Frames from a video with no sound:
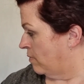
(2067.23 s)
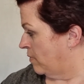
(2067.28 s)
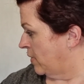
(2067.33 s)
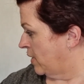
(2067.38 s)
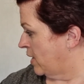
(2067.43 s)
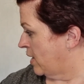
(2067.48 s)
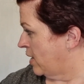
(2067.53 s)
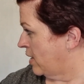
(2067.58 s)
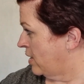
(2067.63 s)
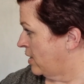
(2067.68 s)

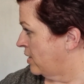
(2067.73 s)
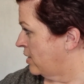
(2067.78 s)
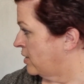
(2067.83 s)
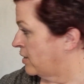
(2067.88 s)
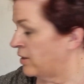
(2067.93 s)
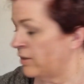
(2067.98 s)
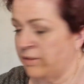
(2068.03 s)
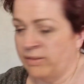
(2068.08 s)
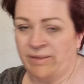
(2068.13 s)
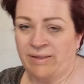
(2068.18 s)
Yeah,
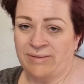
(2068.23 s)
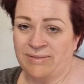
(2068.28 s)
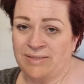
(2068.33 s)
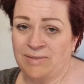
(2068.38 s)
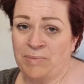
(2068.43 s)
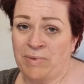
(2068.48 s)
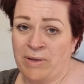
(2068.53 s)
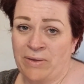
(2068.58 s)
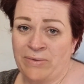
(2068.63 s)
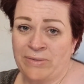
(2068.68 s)
that's
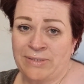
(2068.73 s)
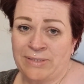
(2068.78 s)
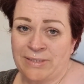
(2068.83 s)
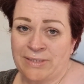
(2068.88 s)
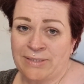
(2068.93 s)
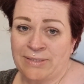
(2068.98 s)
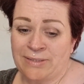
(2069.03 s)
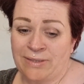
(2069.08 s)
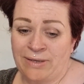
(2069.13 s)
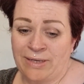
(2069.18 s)
about as
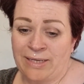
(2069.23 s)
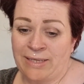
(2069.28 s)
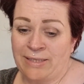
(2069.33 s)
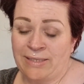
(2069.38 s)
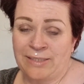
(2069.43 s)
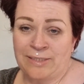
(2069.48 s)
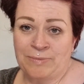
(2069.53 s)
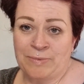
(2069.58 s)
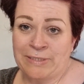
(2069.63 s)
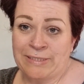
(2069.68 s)
exciting
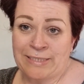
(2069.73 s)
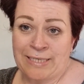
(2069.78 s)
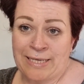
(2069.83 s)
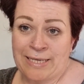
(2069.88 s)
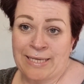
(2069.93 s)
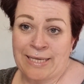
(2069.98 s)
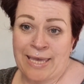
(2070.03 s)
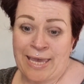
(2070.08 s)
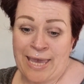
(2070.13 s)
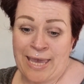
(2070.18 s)
as my day
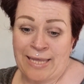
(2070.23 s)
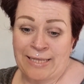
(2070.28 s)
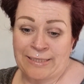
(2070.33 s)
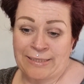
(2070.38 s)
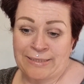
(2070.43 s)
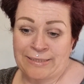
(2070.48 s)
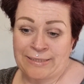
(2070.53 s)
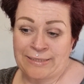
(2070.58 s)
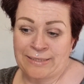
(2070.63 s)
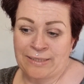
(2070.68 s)

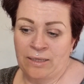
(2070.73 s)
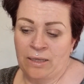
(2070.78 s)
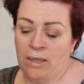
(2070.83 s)
gets.